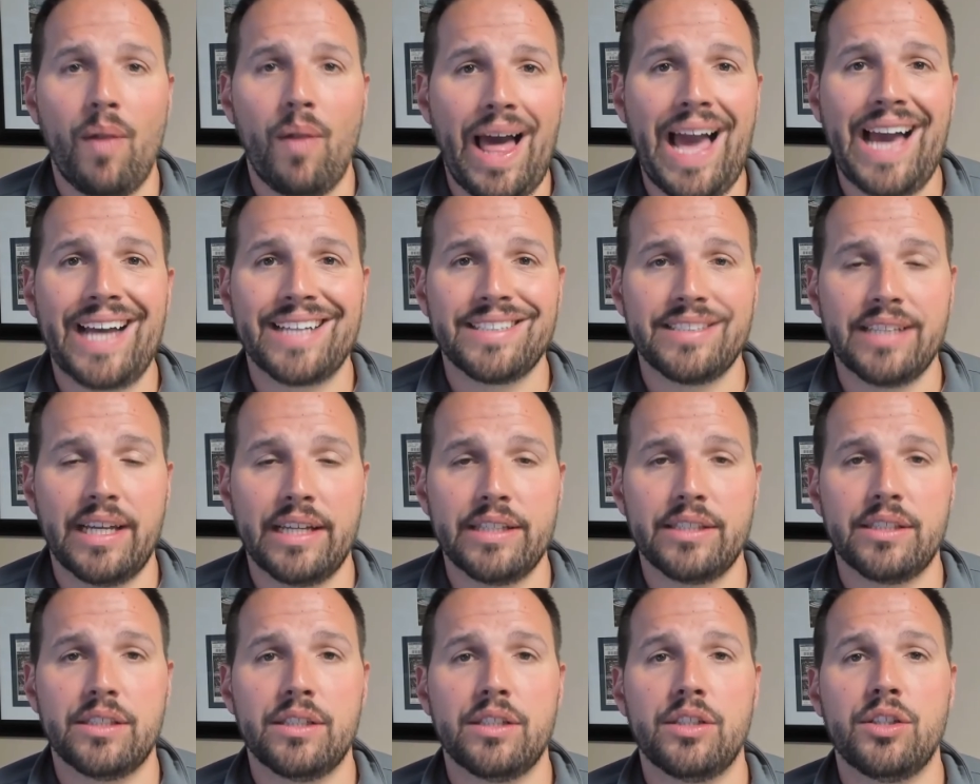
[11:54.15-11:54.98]

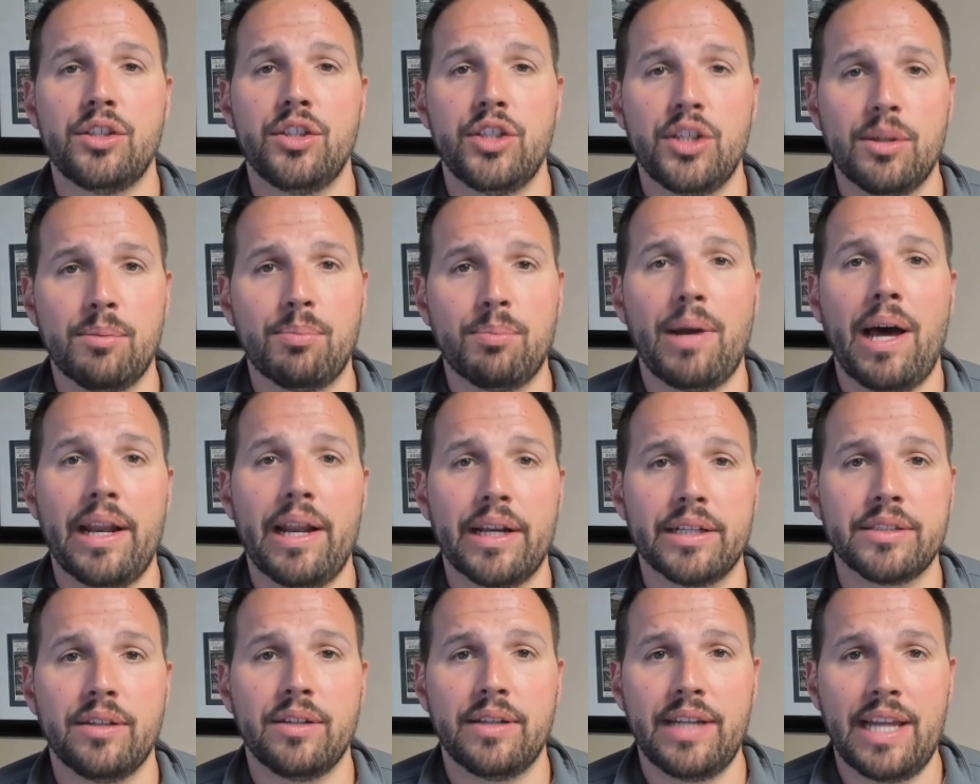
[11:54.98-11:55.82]
access to your
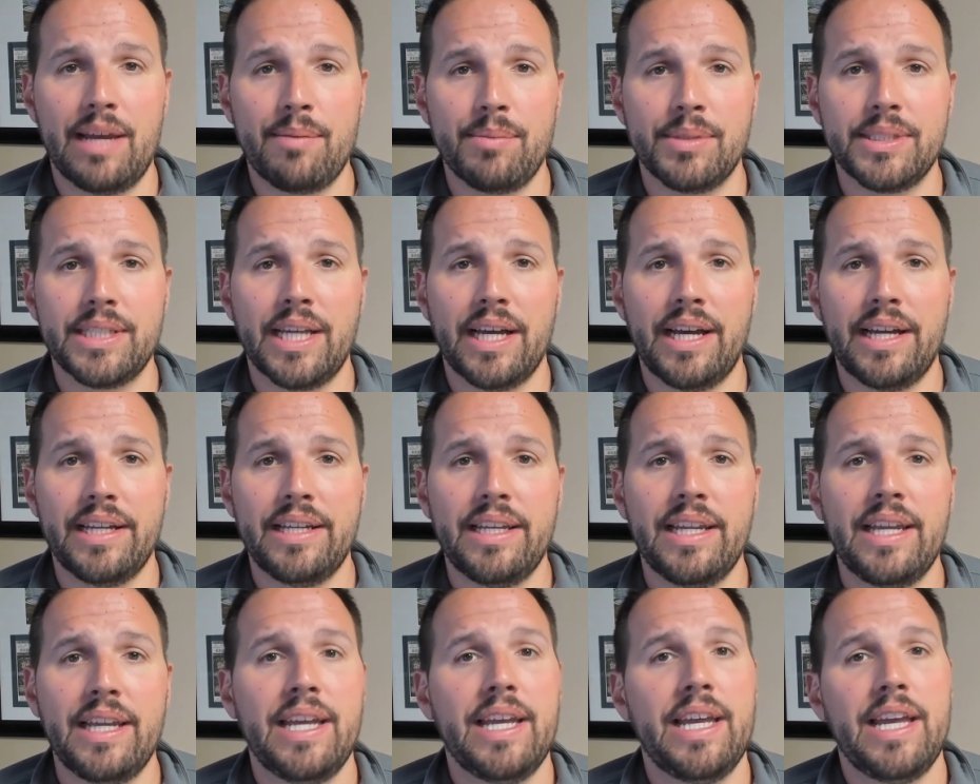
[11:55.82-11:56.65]
products on Amazon